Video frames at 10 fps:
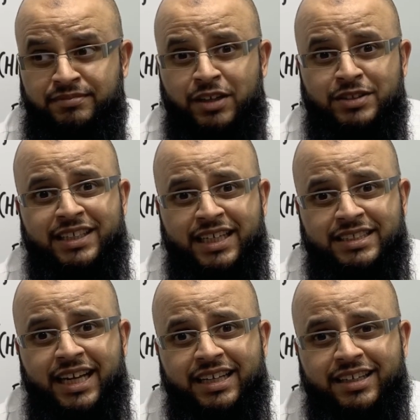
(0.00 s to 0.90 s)
I was like,
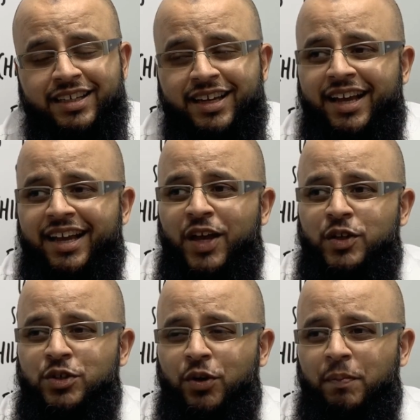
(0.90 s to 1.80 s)
exactly.
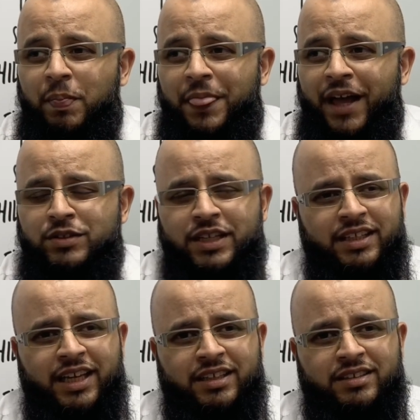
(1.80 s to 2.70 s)
So I was
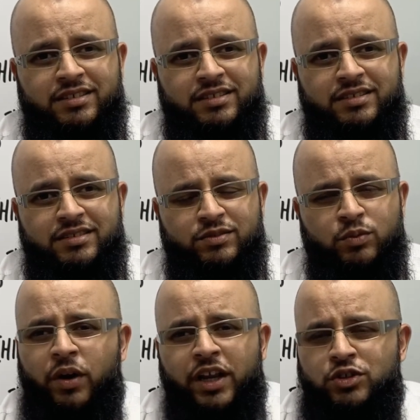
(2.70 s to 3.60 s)
like, then
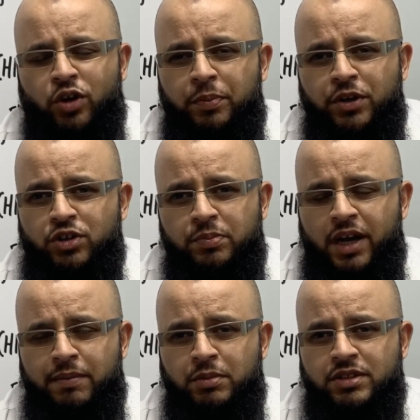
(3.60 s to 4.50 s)
what is stopping you to
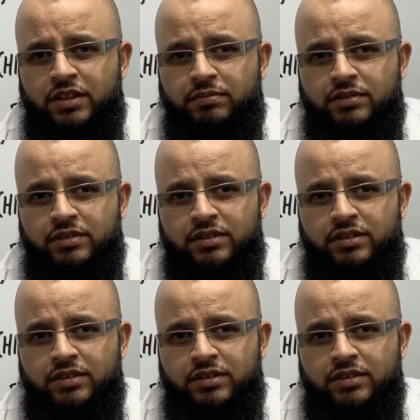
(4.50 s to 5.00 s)
become a Muslim?